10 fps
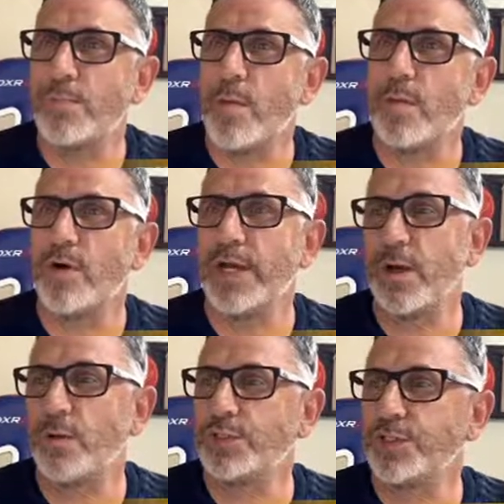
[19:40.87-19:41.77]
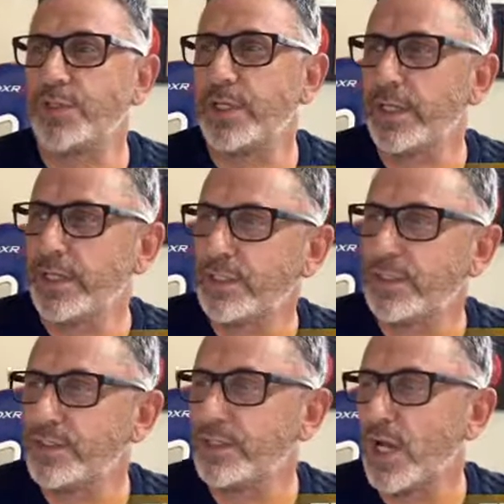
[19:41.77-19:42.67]
Marmolejos
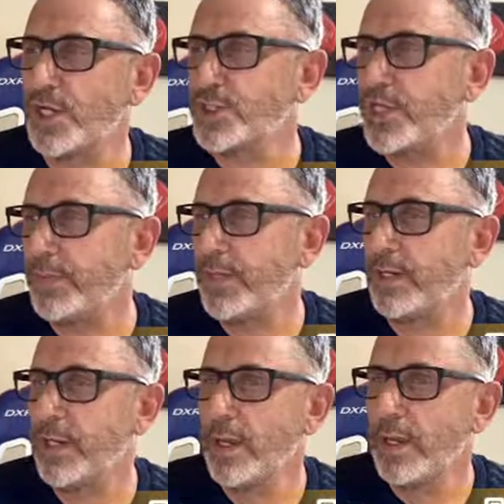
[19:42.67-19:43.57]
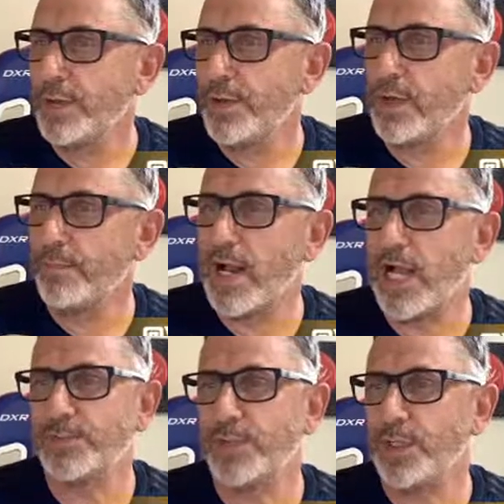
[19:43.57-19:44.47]
is a cheapie. You can
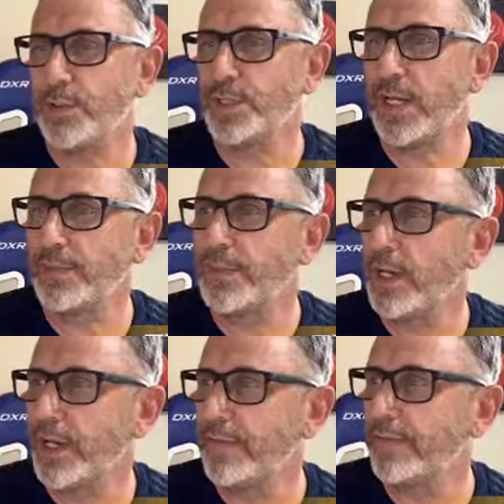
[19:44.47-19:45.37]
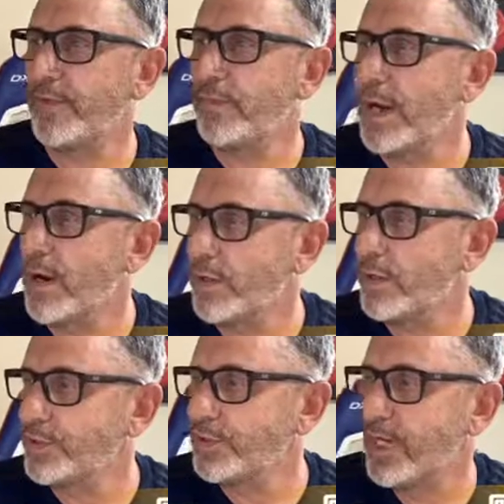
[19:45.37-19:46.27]
possibly use him tonight for the
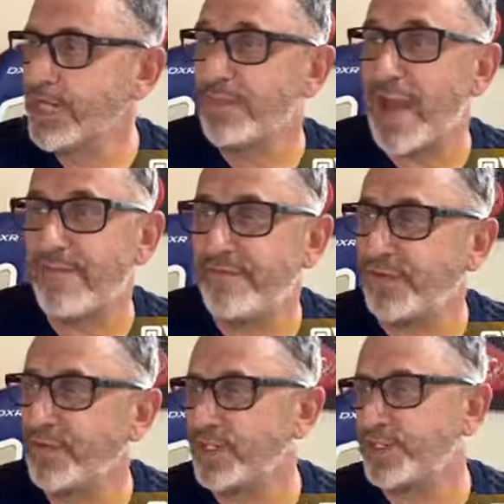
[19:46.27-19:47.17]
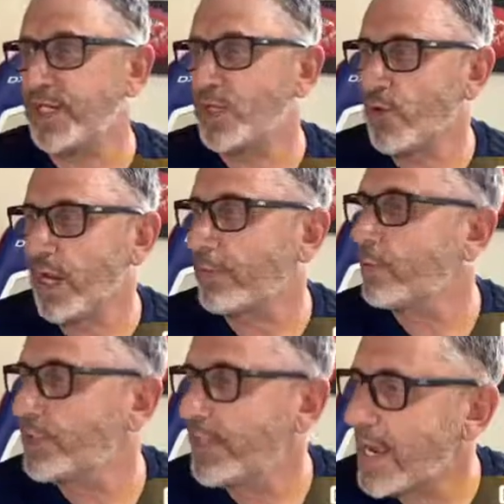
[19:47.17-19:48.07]
Mariners. He's batting fifth against Dean Kramer,
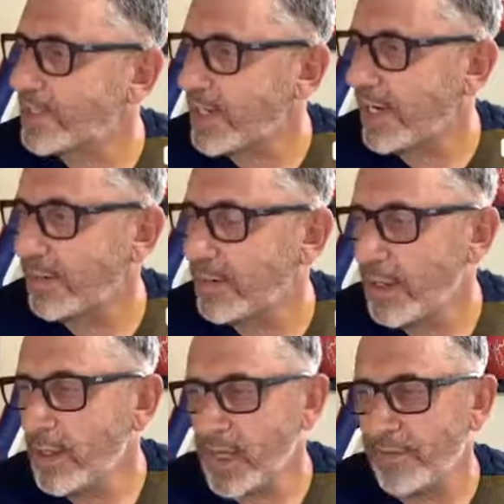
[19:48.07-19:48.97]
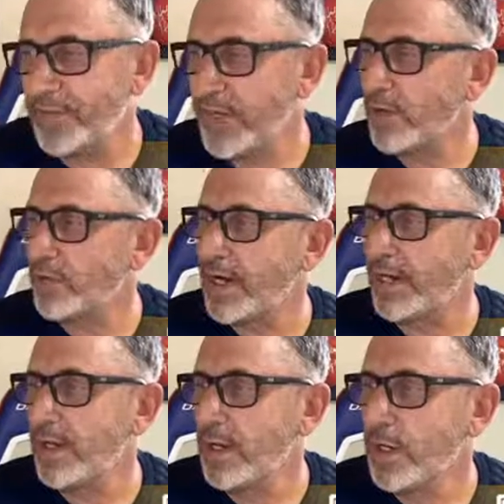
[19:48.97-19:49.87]
who's a gas can, lefty on
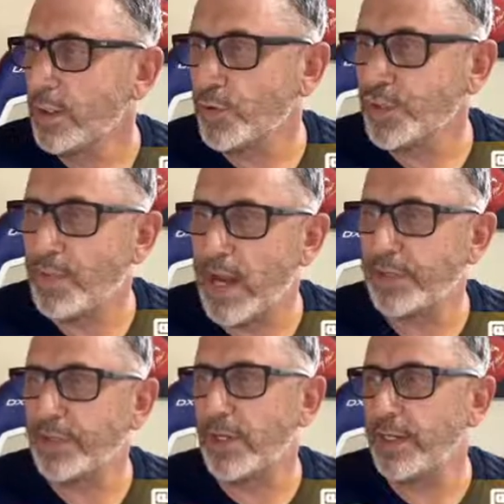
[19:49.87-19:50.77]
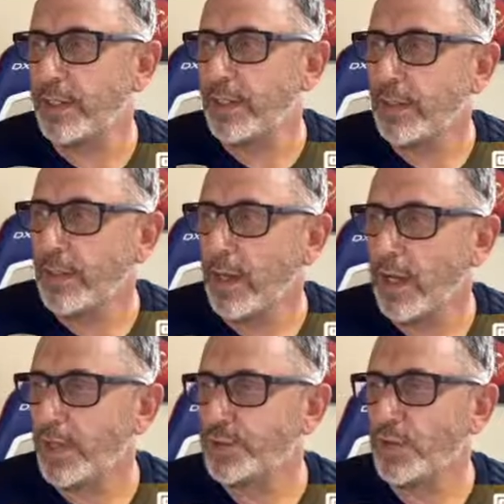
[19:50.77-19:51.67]
righty. Good spot tonight.
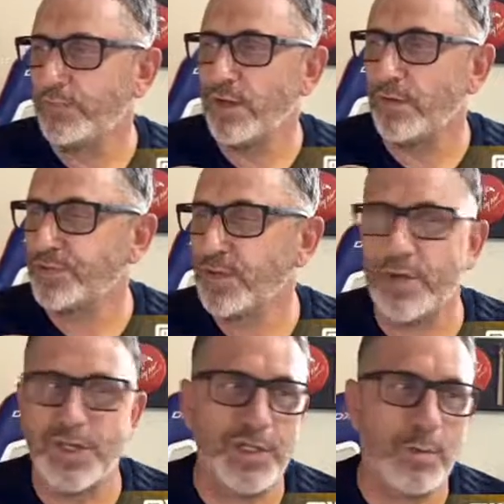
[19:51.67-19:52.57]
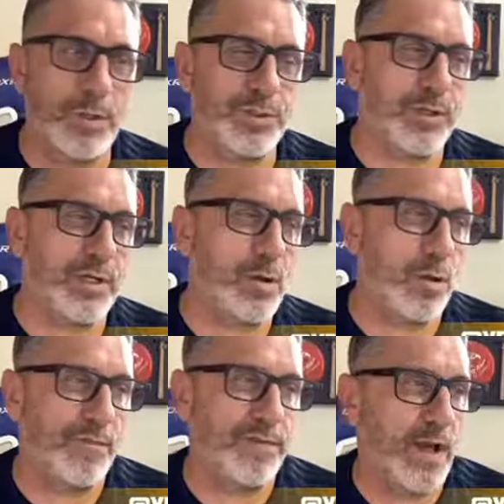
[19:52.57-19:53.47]
So if you don't, for some reason you want to use your
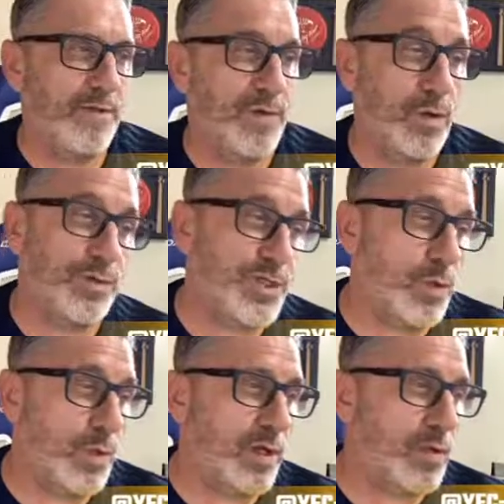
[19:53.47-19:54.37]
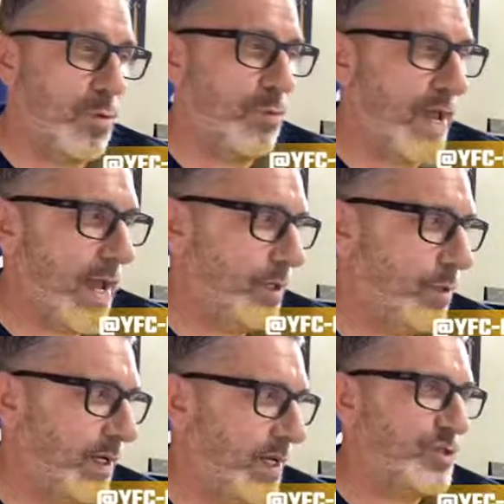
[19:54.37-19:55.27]
Kirilloff in the outfield and still want to go
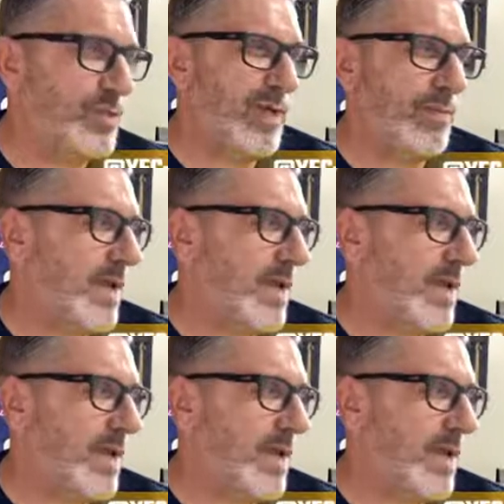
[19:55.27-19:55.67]
value, I guess it'd be